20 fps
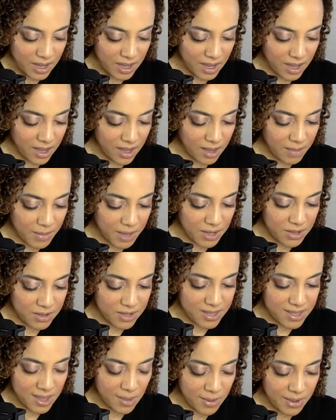
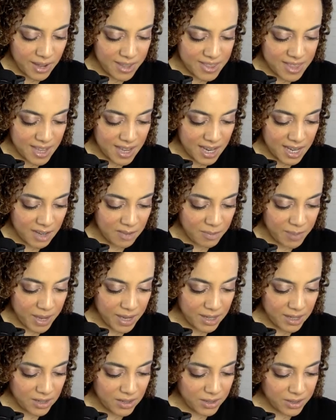Underneath that, we got the Eight of
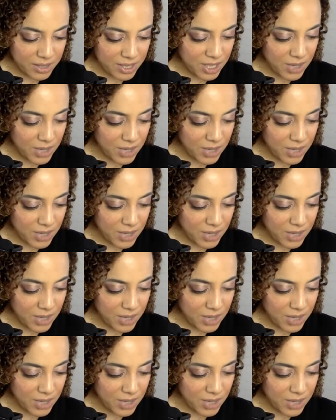Pentacles.